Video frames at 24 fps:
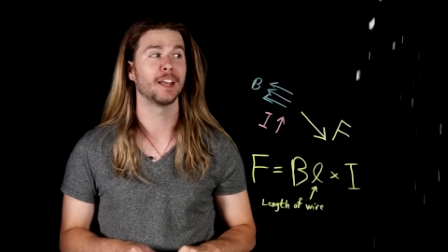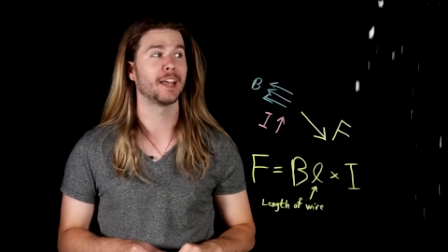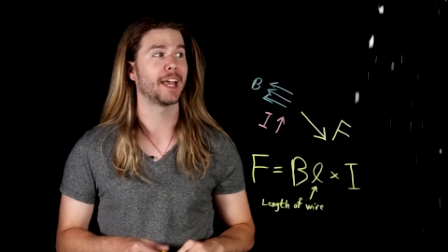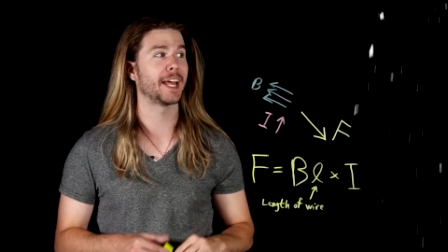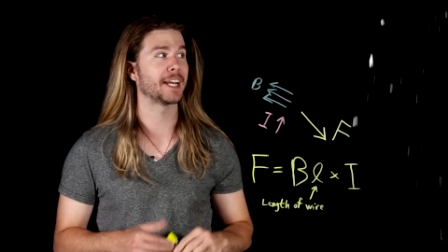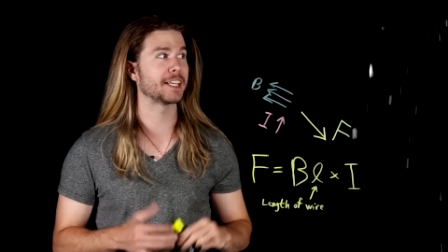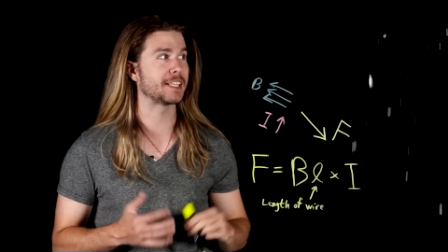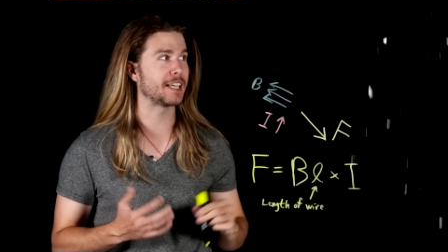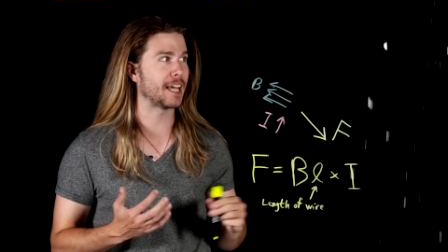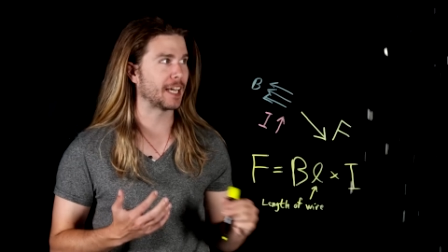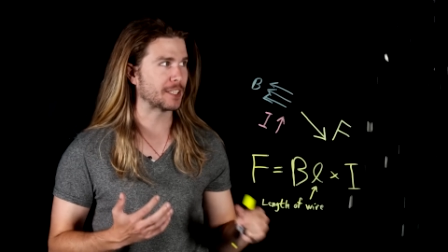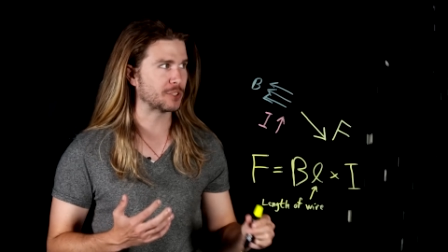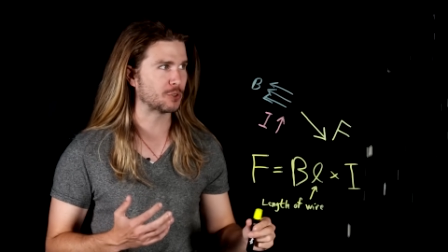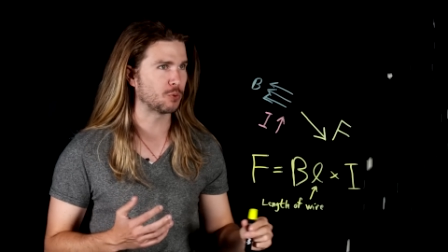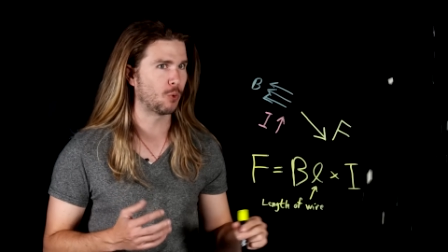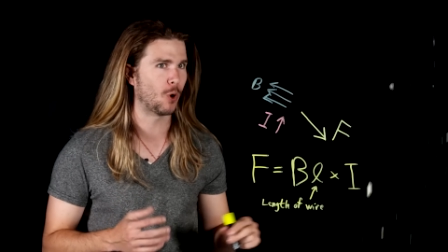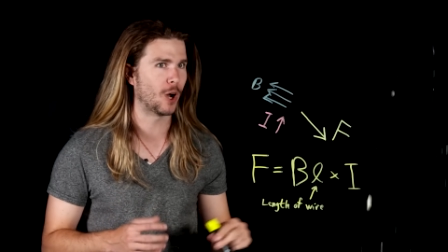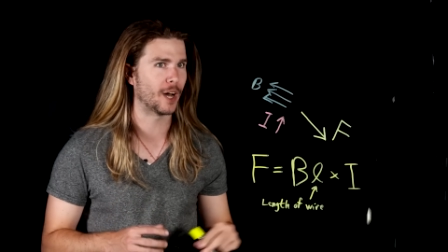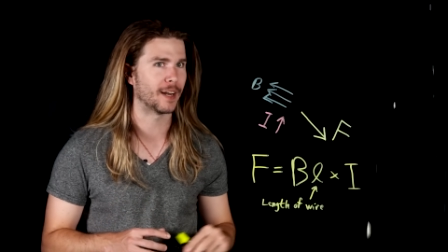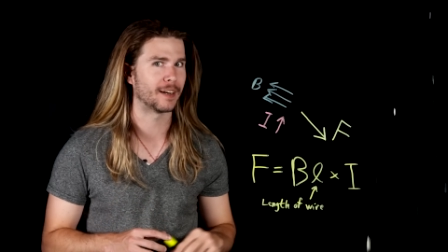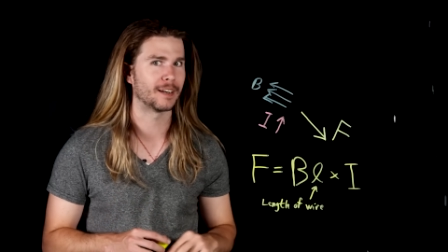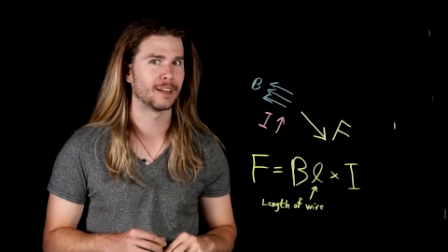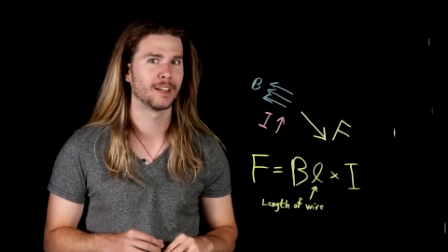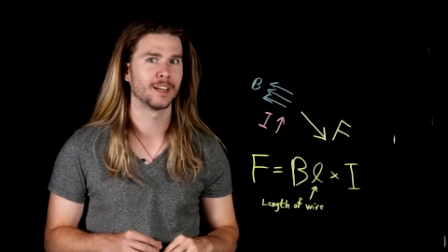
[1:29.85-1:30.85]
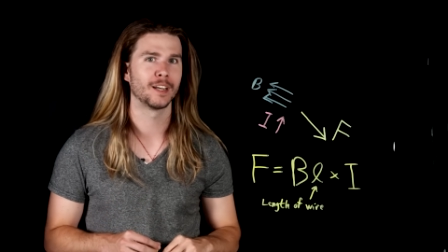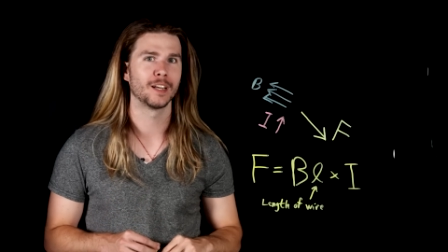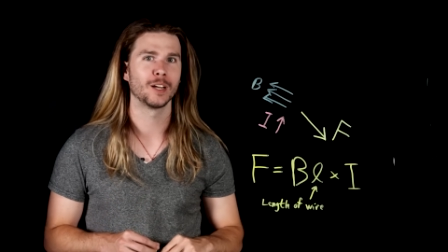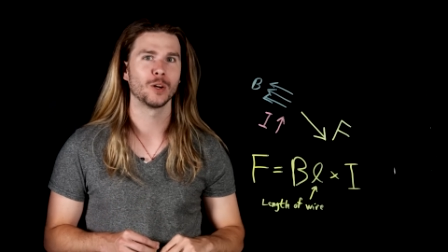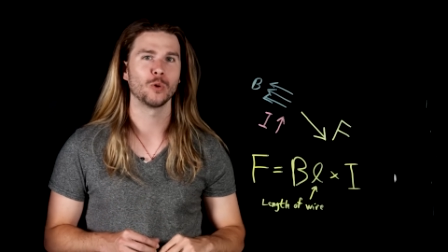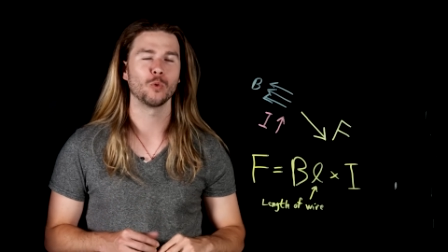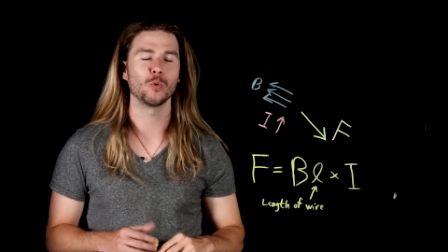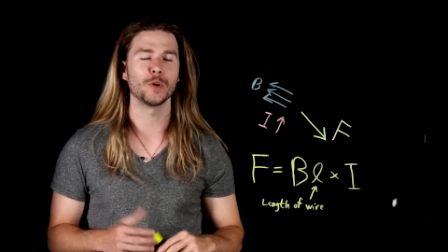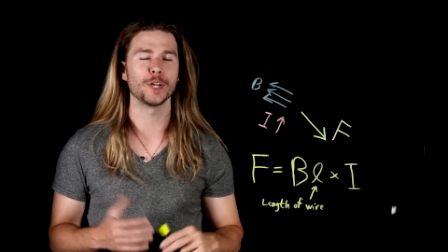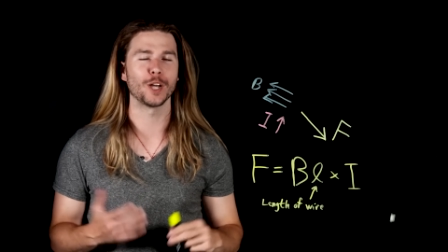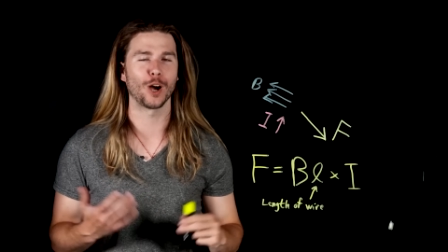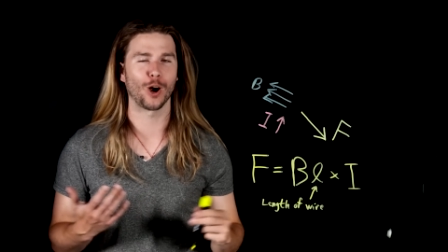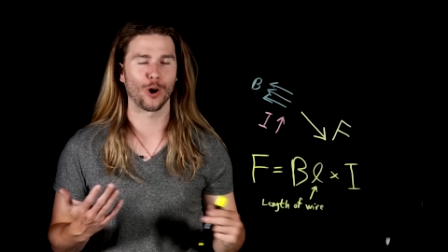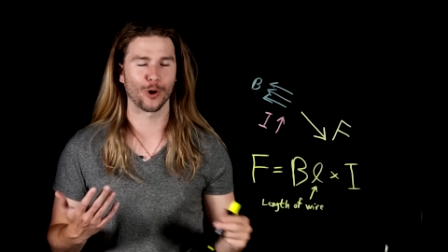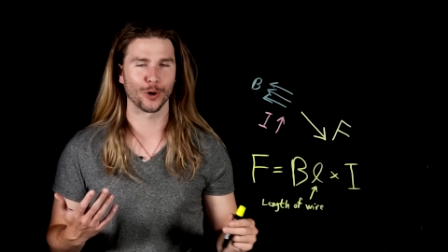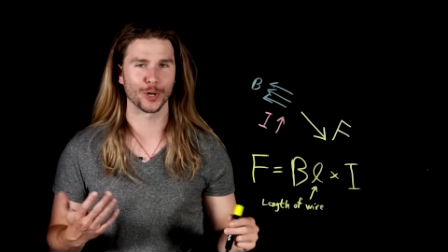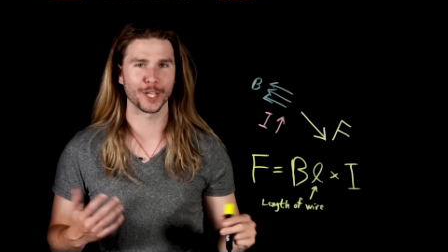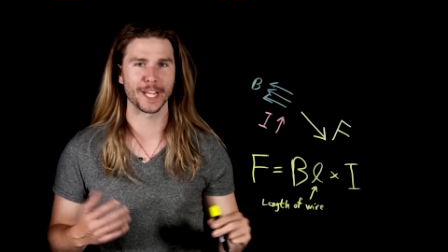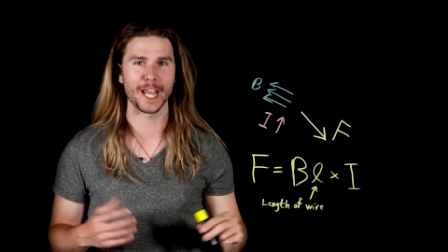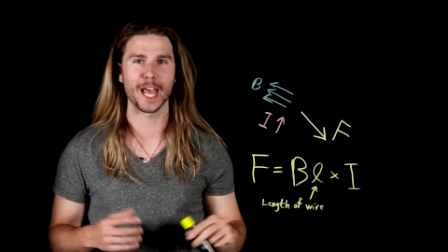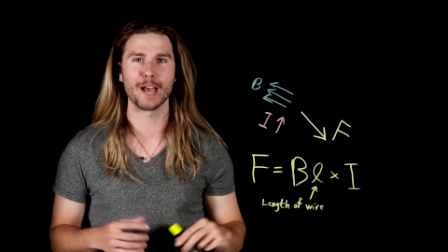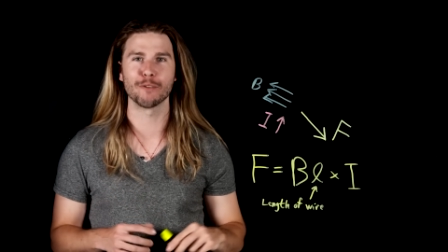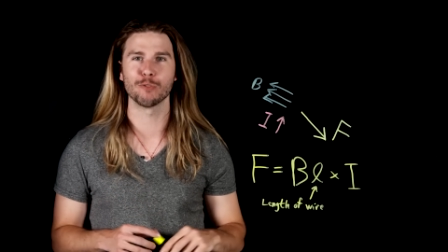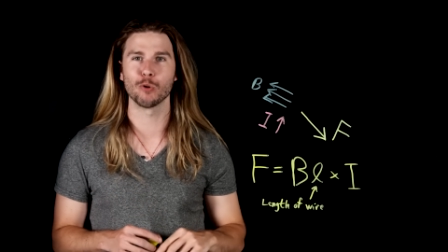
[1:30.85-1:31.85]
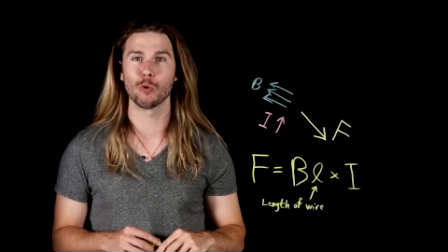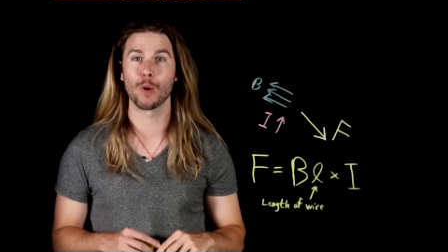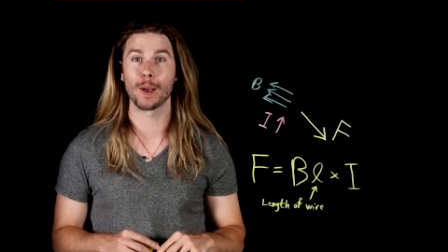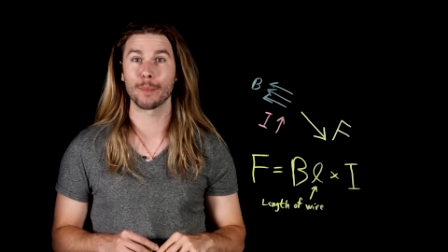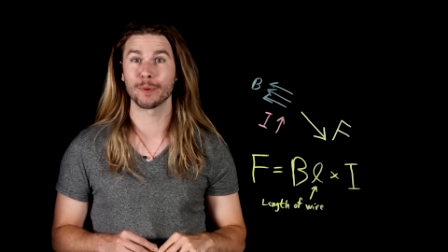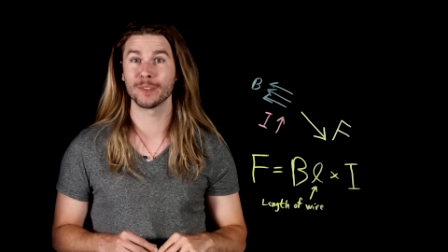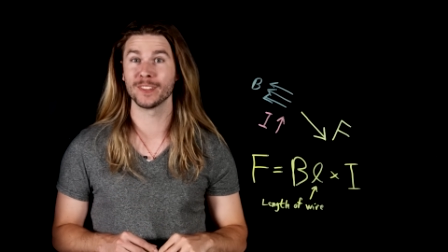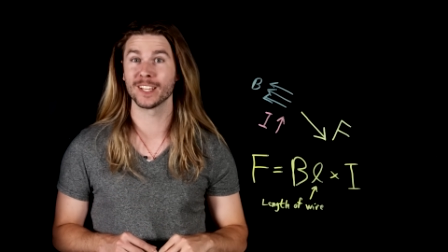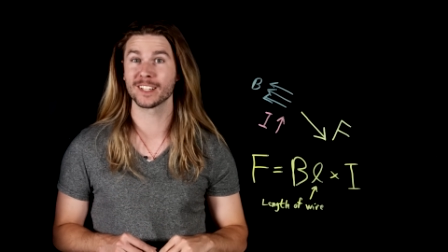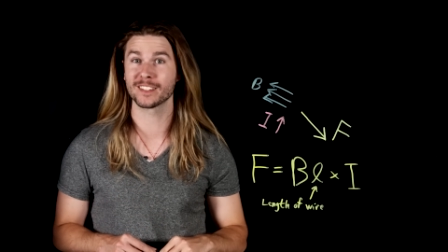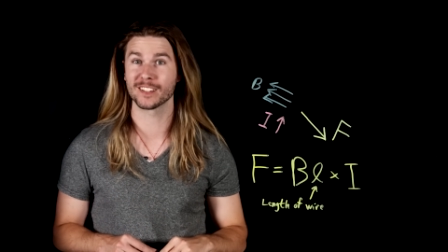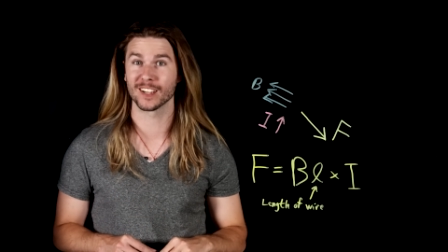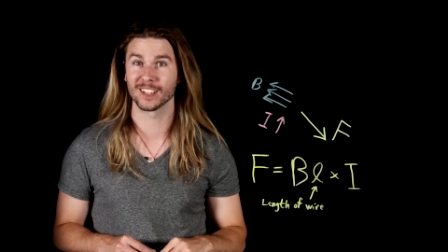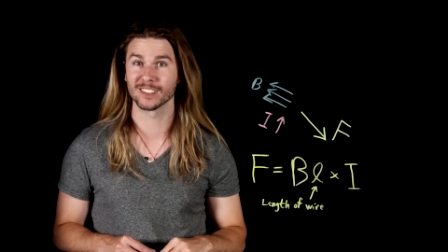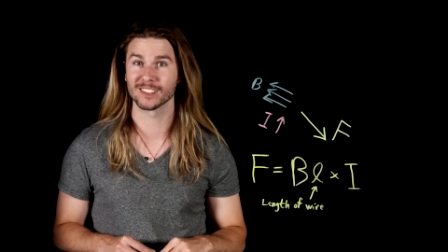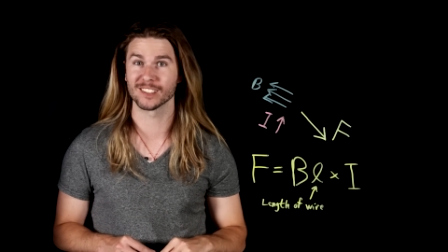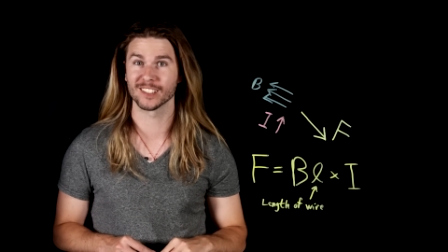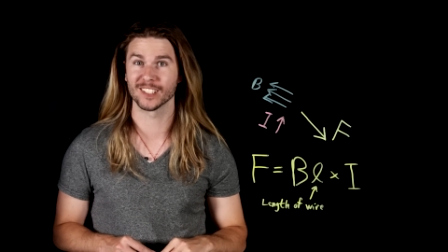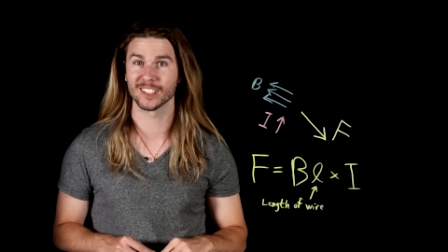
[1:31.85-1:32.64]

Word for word: And guess what? We already have a weapon that does